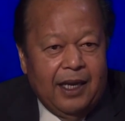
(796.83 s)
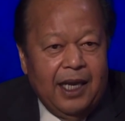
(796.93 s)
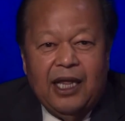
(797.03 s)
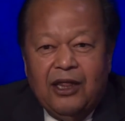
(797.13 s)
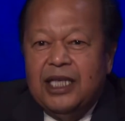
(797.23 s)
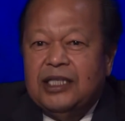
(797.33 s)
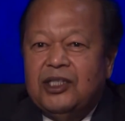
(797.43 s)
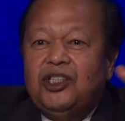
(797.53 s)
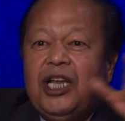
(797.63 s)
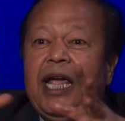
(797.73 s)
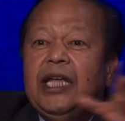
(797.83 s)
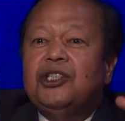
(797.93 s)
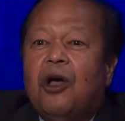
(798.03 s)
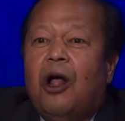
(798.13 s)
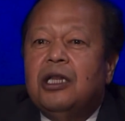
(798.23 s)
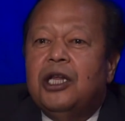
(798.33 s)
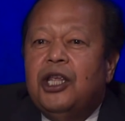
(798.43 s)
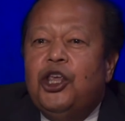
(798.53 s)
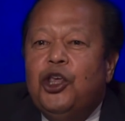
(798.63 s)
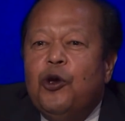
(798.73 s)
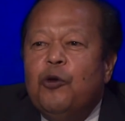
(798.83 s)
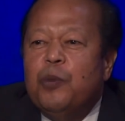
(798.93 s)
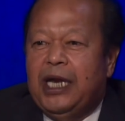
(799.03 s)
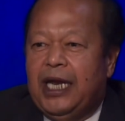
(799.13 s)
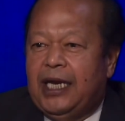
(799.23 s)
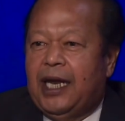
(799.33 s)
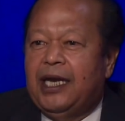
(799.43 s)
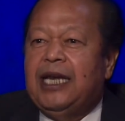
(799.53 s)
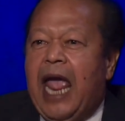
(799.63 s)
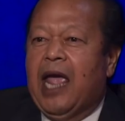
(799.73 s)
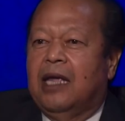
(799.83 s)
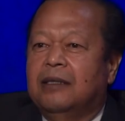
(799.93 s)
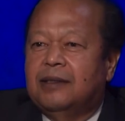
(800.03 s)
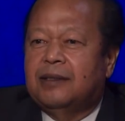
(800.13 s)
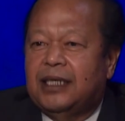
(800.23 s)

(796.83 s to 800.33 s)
In this stage called the human, it can dance.